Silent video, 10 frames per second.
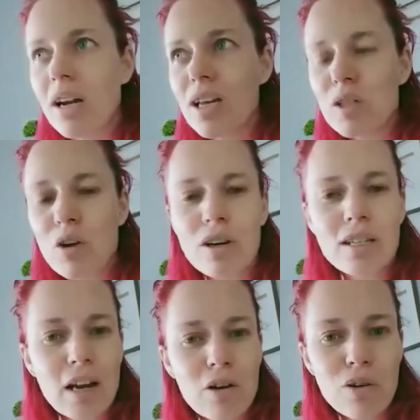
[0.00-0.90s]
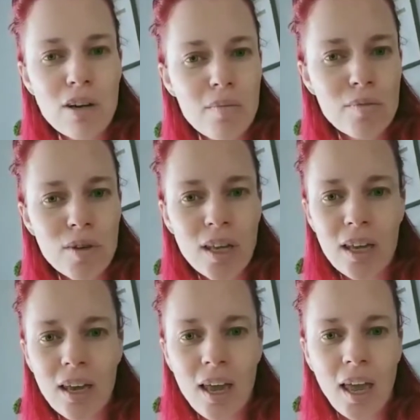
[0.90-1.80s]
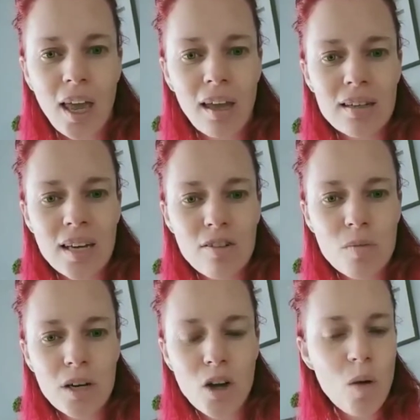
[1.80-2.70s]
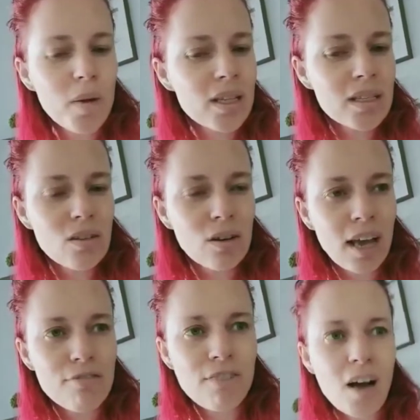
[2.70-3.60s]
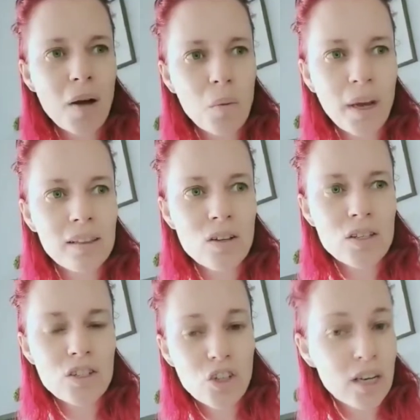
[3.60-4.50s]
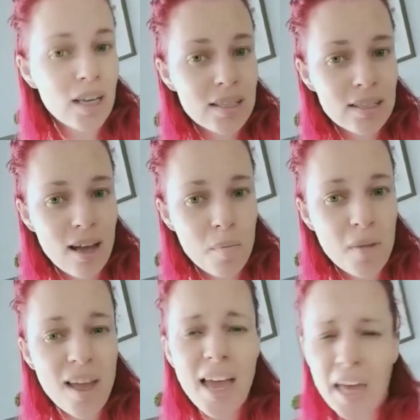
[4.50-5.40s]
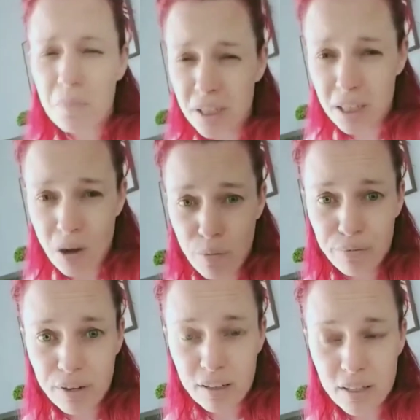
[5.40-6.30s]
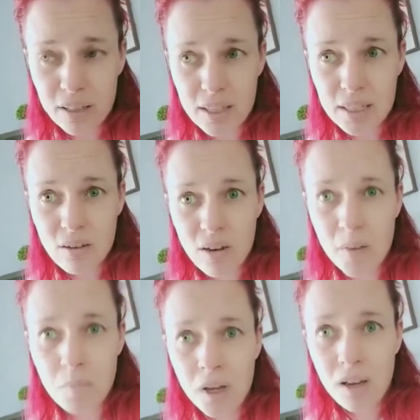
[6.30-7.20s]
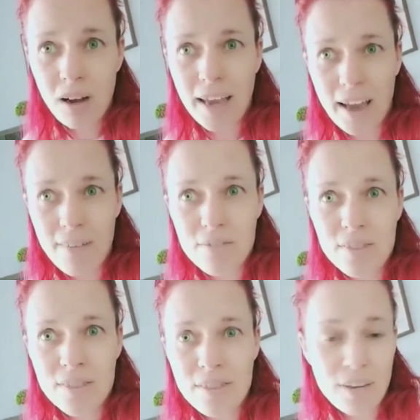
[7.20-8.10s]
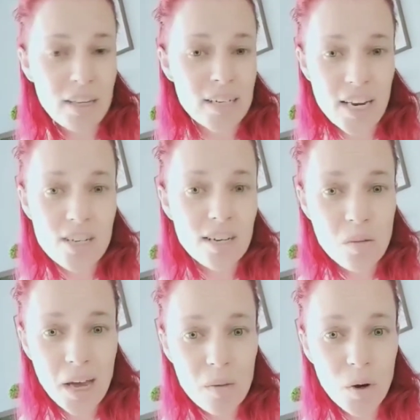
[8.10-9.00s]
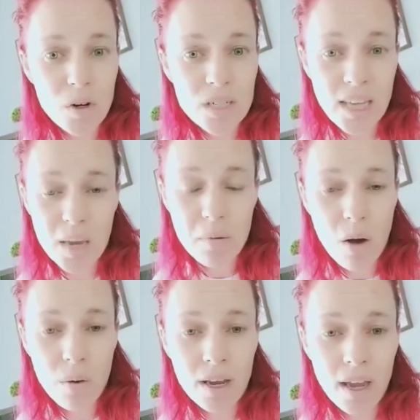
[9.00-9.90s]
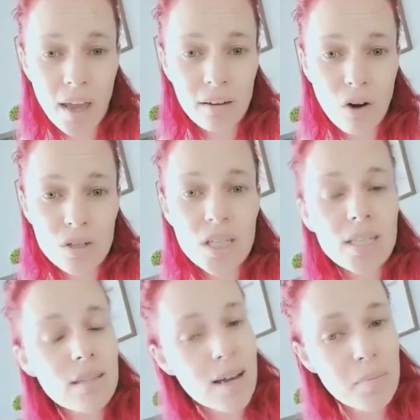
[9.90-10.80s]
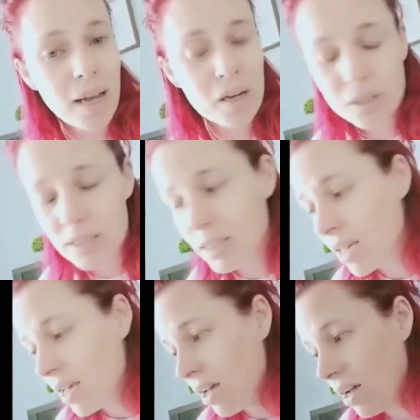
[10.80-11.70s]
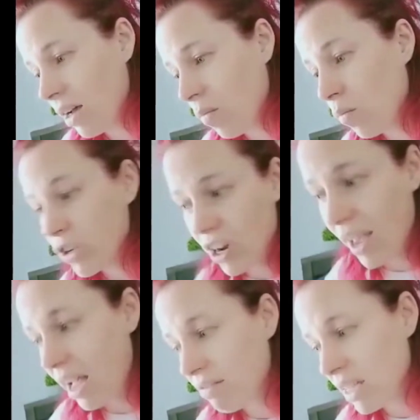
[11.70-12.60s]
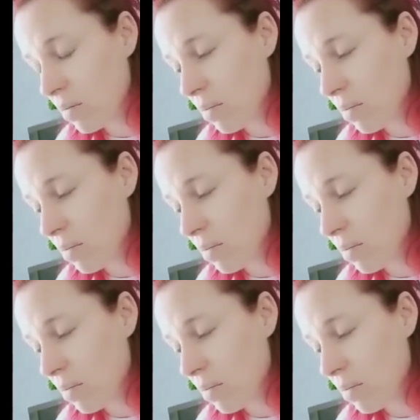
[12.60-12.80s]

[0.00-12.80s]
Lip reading: has noticed how good I'm looking and everybody comments on how far my weight loss journey has come. And I'm really confident that this time I have the foundation and the backbone to keep going and not to slide backwards, which I had in the